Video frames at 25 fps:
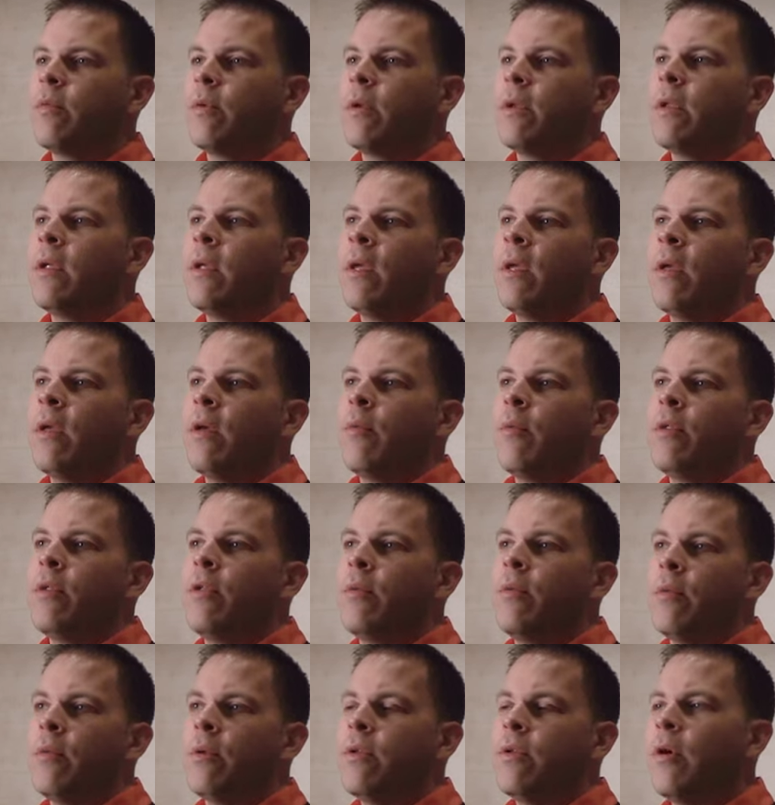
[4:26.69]
When
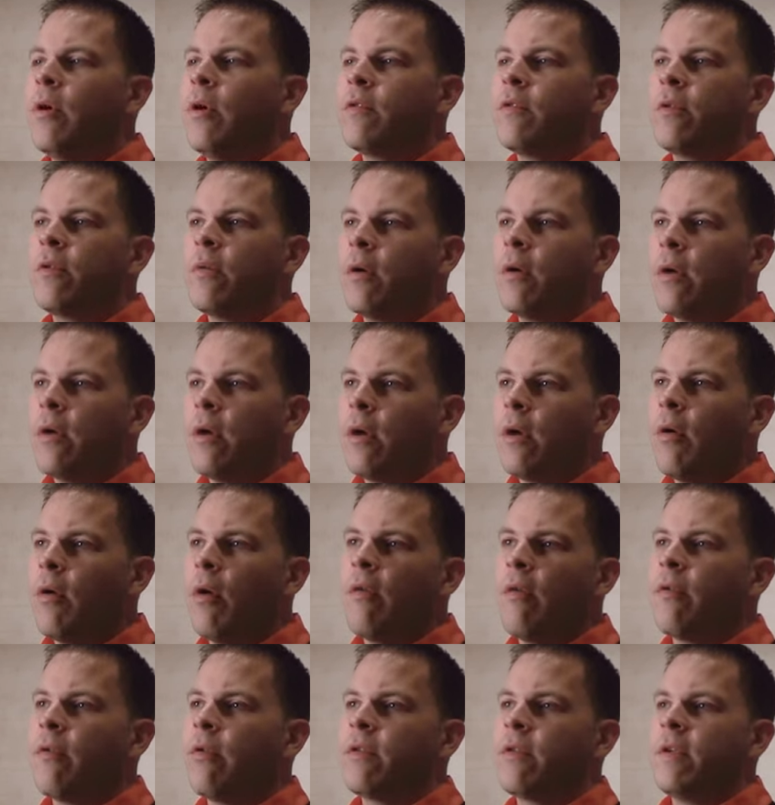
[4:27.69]
you go to a
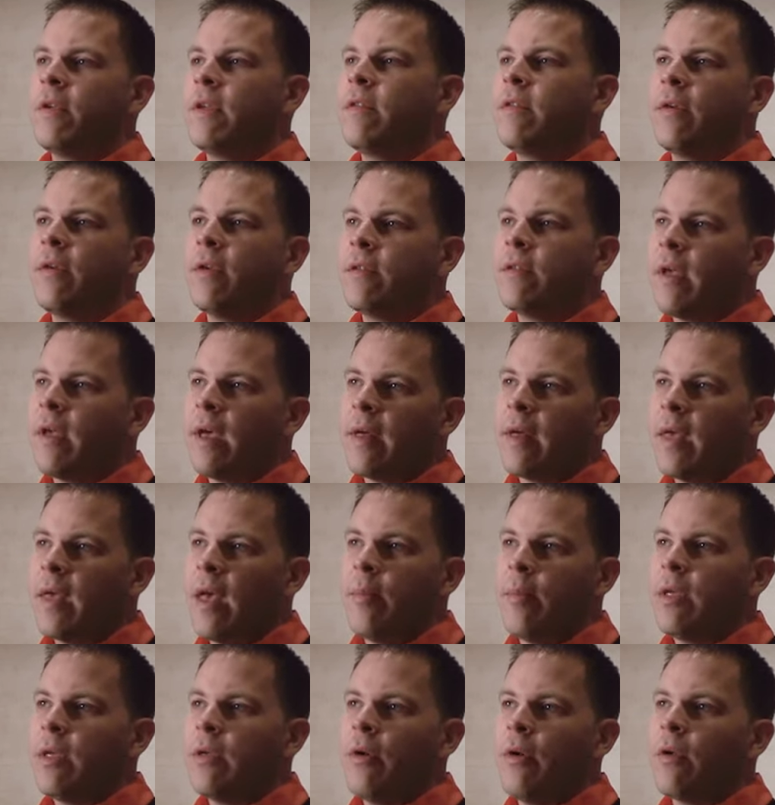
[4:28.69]
golf course, they tell you exactly
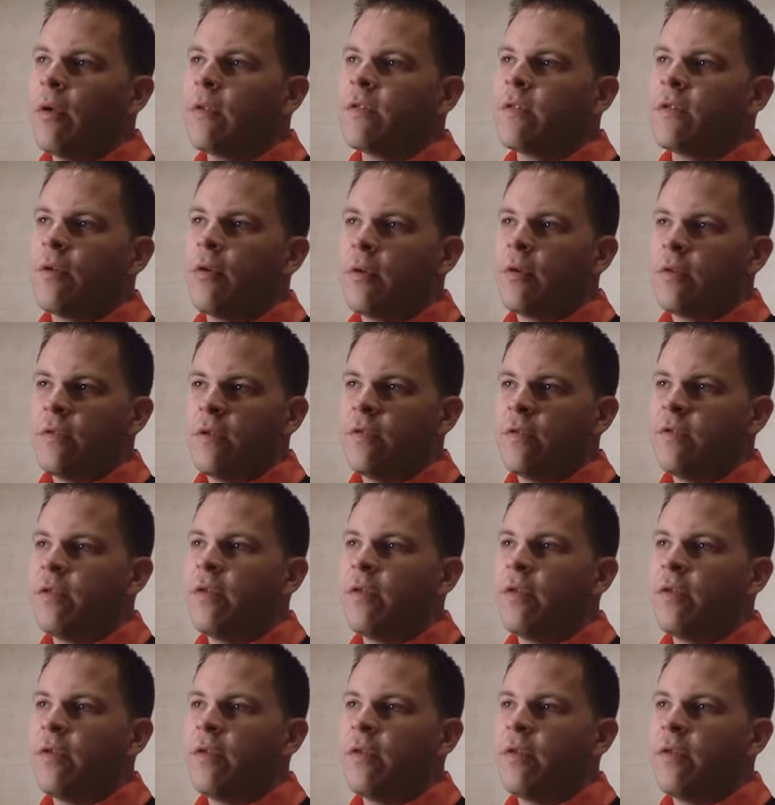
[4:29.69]
how many yards the course is.